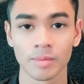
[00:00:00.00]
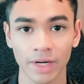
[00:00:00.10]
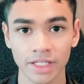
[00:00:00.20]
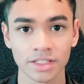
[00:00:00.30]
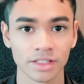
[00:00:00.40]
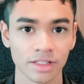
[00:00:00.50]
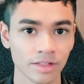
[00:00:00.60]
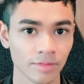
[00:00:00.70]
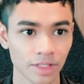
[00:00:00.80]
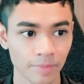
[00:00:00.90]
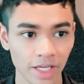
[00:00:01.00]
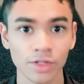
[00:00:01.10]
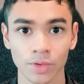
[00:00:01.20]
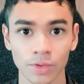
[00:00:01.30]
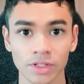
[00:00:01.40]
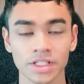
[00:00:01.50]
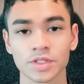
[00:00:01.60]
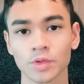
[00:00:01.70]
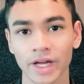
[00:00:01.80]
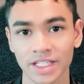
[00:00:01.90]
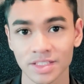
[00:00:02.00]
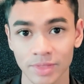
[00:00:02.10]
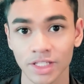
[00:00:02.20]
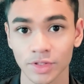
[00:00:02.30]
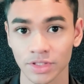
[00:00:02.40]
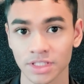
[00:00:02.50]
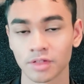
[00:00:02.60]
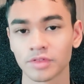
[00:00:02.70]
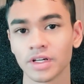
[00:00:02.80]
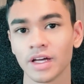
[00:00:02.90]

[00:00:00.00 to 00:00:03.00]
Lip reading: but the main goal is to explain to yourself